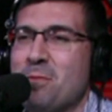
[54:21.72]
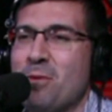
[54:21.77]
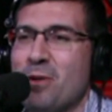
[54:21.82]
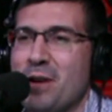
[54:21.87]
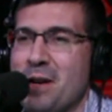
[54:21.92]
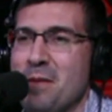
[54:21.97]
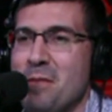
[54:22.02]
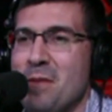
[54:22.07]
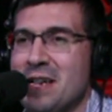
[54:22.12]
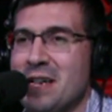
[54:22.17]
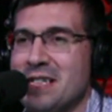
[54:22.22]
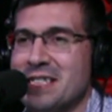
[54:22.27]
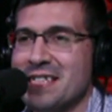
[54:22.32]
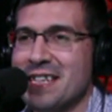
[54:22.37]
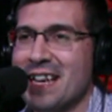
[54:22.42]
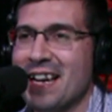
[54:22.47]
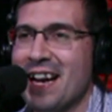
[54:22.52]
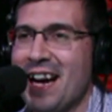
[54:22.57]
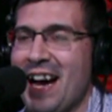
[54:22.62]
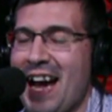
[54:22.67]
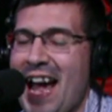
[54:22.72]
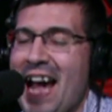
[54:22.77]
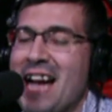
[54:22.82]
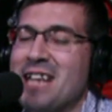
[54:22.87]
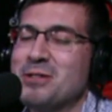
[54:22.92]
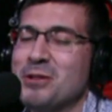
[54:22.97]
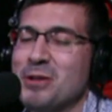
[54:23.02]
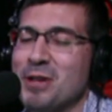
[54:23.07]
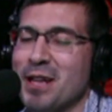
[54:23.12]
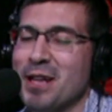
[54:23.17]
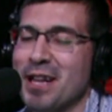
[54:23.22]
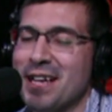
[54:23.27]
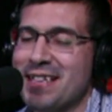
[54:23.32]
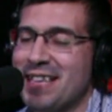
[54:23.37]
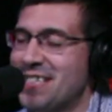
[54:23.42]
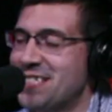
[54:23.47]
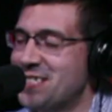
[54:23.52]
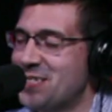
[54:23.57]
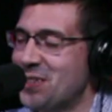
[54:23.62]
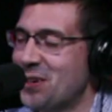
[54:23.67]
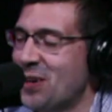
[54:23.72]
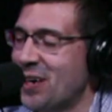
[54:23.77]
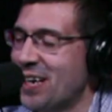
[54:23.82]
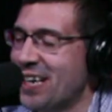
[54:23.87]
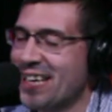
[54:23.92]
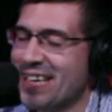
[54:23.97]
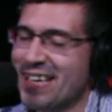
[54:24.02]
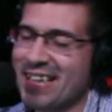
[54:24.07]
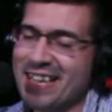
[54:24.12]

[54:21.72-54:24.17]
pretty amazing. I actually like that story.